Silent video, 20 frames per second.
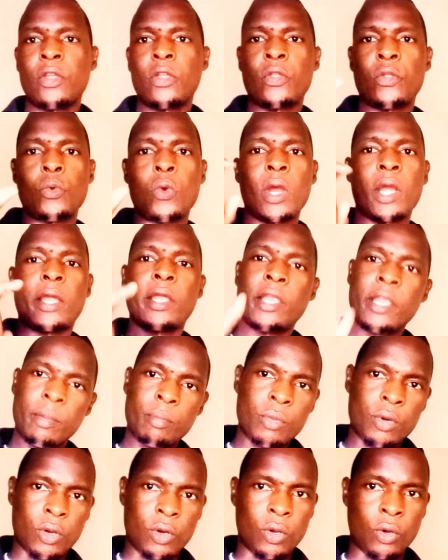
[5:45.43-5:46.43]
your
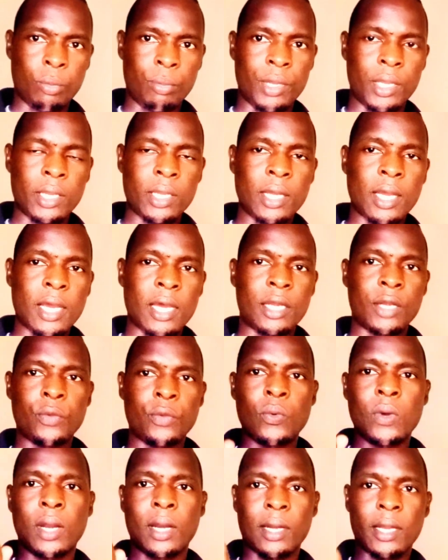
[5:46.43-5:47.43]
hemoglobin and
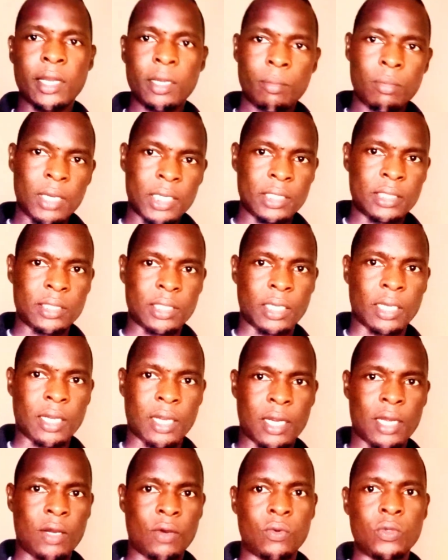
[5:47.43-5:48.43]
your red blood cell
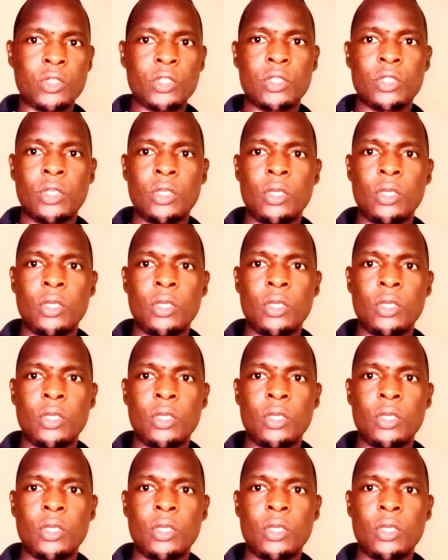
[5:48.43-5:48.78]
count,